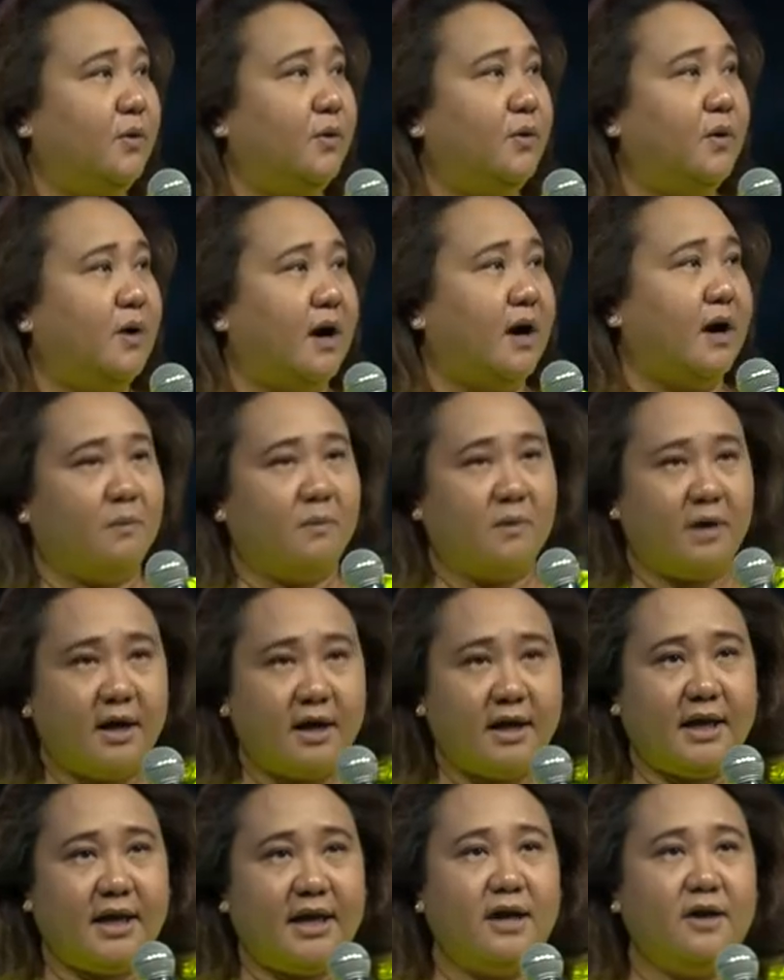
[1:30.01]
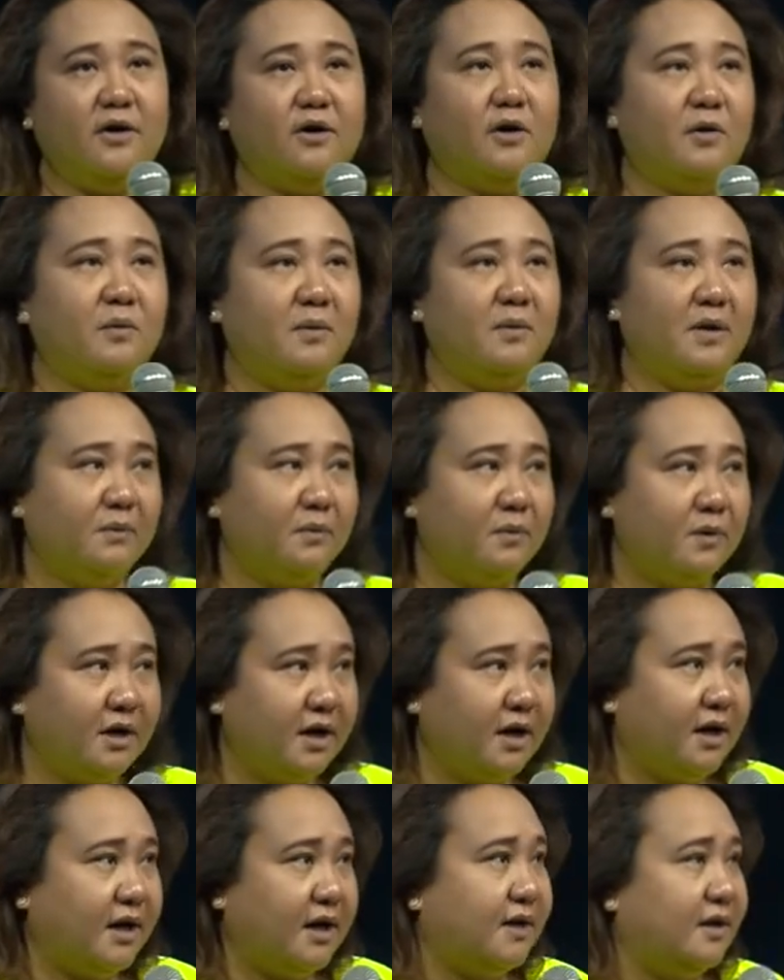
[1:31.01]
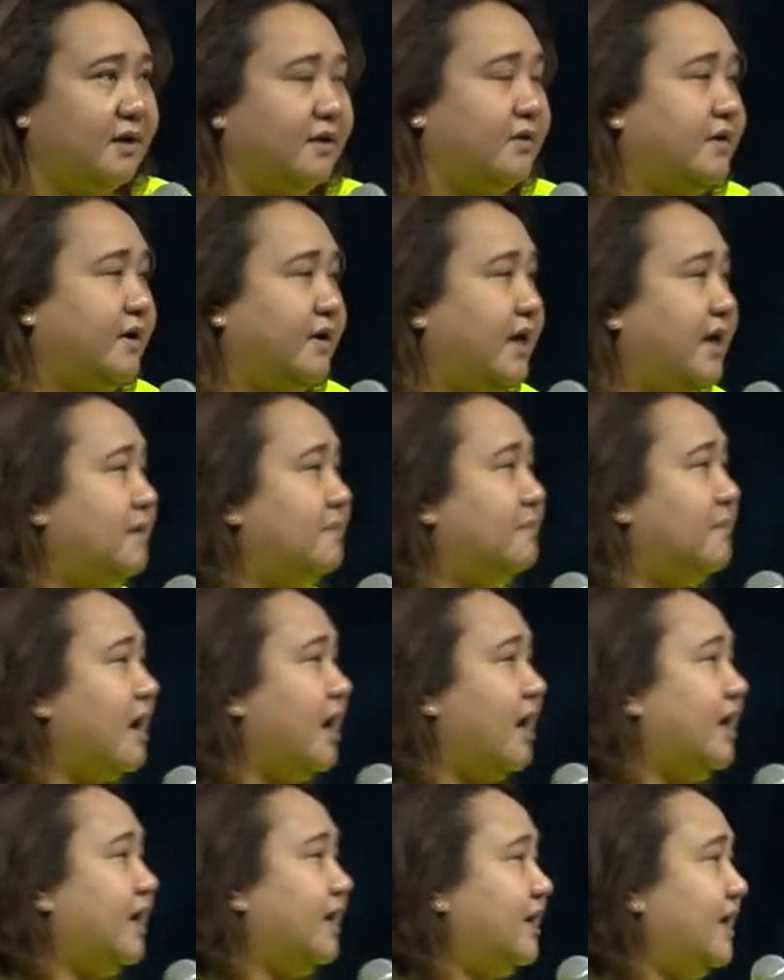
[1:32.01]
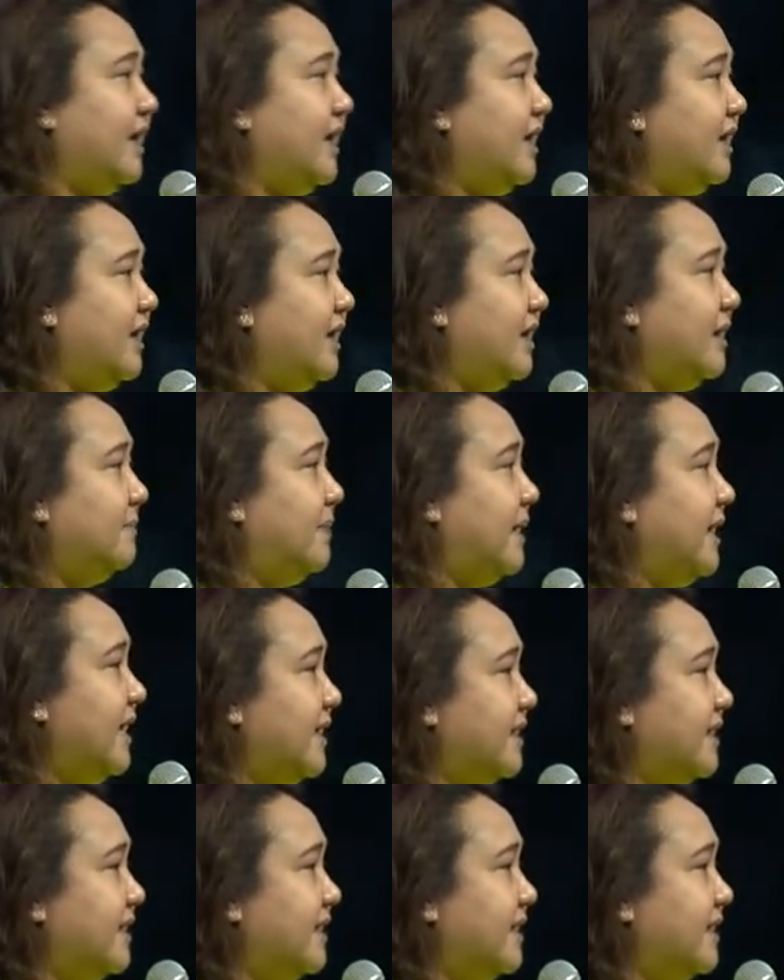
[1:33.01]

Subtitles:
who are working or will work, okay, in marketing,